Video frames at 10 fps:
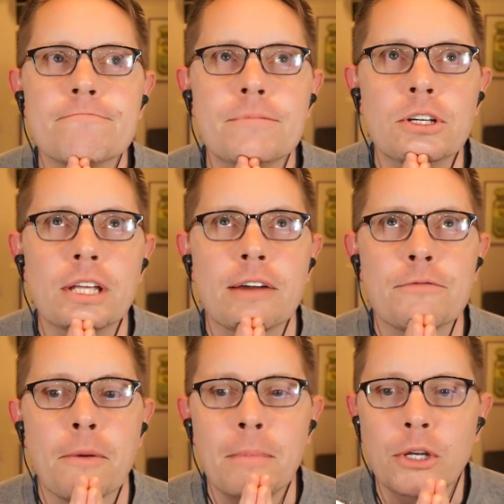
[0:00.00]
you'll get
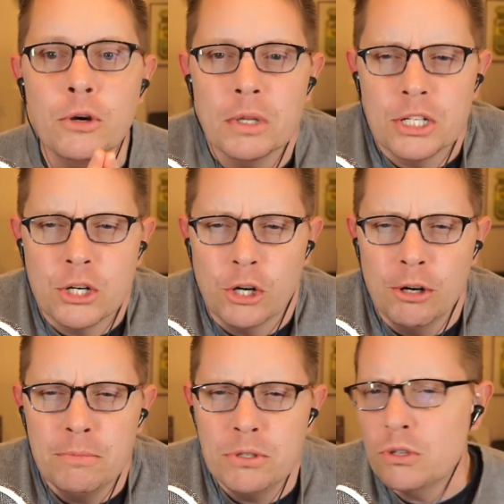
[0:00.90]
familiar with the
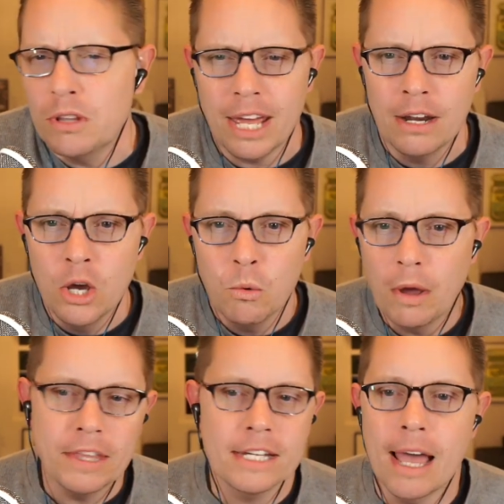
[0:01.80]
terms, so that
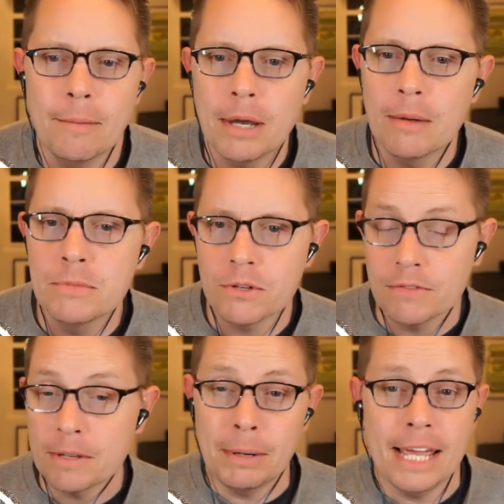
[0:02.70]
when the time comes, or
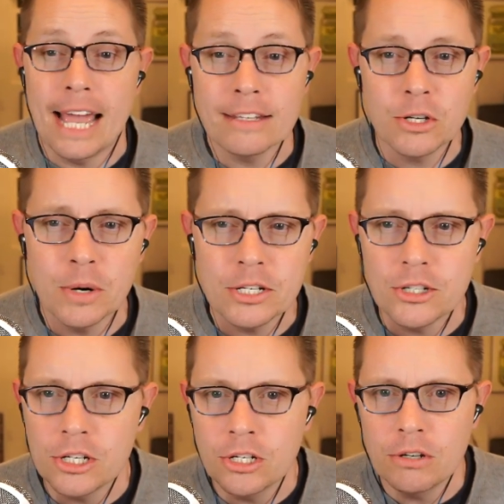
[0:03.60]
if somebody has a
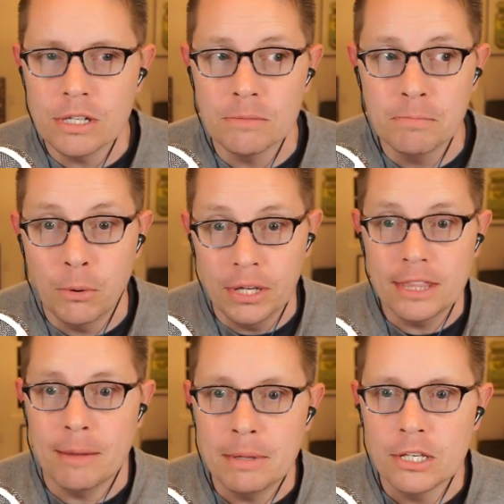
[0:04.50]
question, you can point
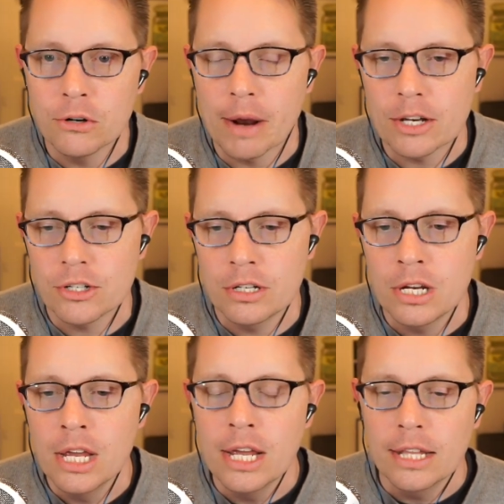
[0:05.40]
them in the direction
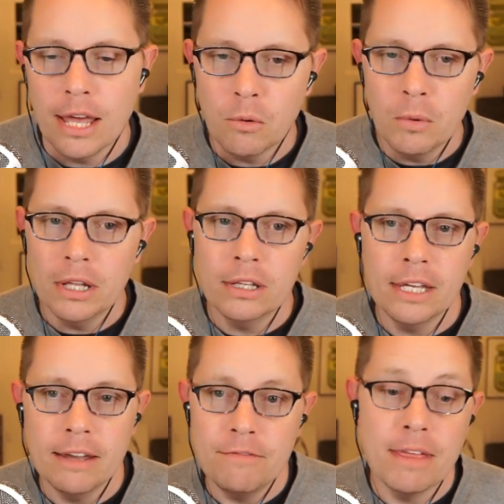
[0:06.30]
that will
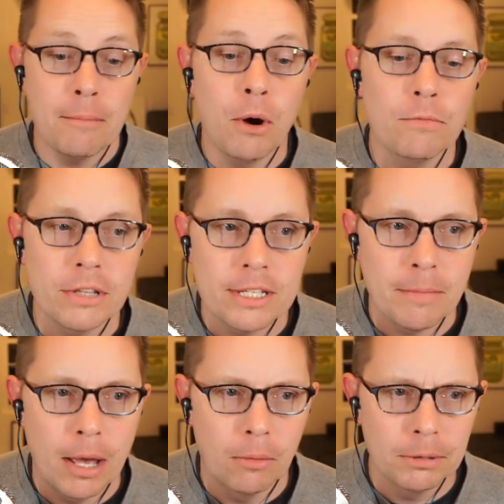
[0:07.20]
give them hopefully
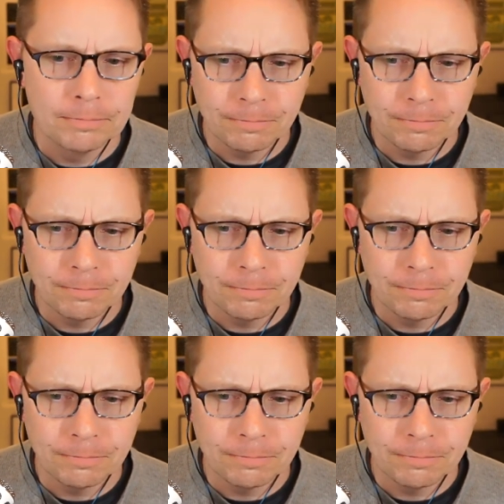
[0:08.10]
some help.